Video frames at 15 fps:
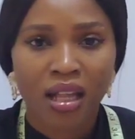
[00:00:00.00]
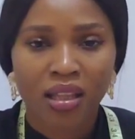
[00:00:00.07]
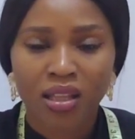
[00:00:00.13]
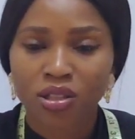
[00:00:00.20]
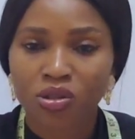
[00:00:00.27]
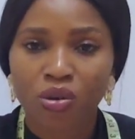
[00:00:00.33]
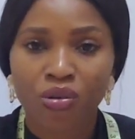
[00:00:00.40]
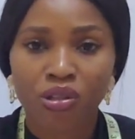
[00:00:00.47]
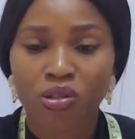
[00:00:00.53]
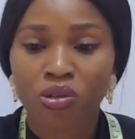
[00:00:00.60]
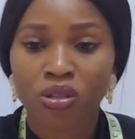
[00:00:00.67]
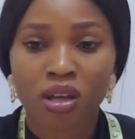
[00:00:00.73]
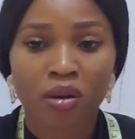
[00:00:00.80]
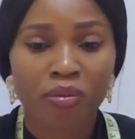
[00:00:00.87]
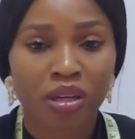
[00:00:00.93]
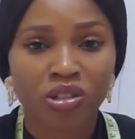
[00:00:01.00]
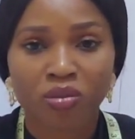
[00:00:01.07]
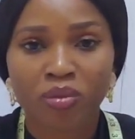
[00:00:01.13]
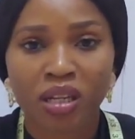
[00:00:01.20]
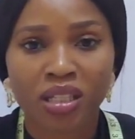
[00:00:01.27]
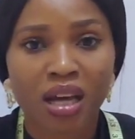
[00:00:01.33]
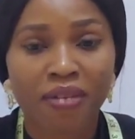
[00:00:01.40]
These horizontal
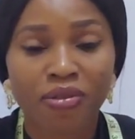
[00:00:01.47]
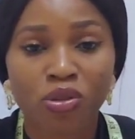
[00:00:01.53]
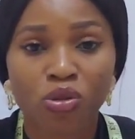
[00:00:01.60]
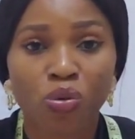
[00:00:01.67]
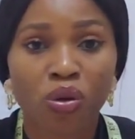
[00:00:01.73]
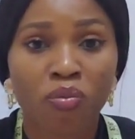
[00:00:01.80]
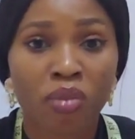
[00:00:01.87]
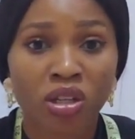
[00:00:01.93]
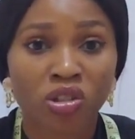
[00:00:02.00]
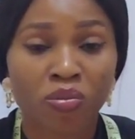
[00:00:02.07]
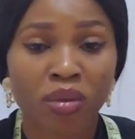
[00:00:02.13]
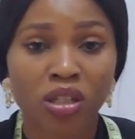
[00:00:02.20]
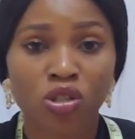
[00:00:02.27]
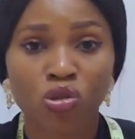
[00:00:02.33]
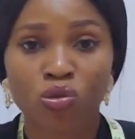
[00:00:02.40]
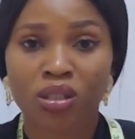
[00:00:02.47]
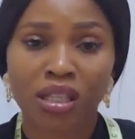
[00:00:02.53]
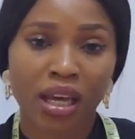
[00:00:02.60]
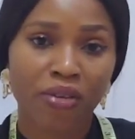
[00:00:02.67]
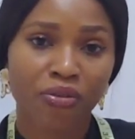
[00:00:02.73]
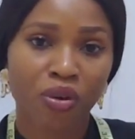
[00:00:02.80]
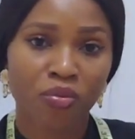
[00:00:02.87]
measurements have to do with measurements you
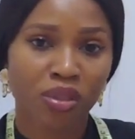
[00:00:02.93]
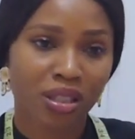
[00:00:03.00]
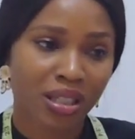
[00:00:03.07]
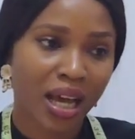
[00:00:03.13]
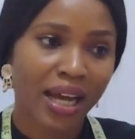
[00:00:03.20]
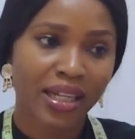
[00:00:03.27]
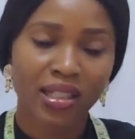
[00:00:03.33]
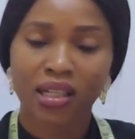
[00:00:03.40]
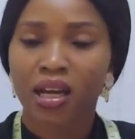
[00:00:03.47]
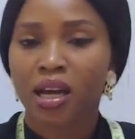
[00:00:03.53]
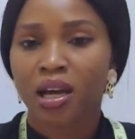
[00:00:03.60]
take from side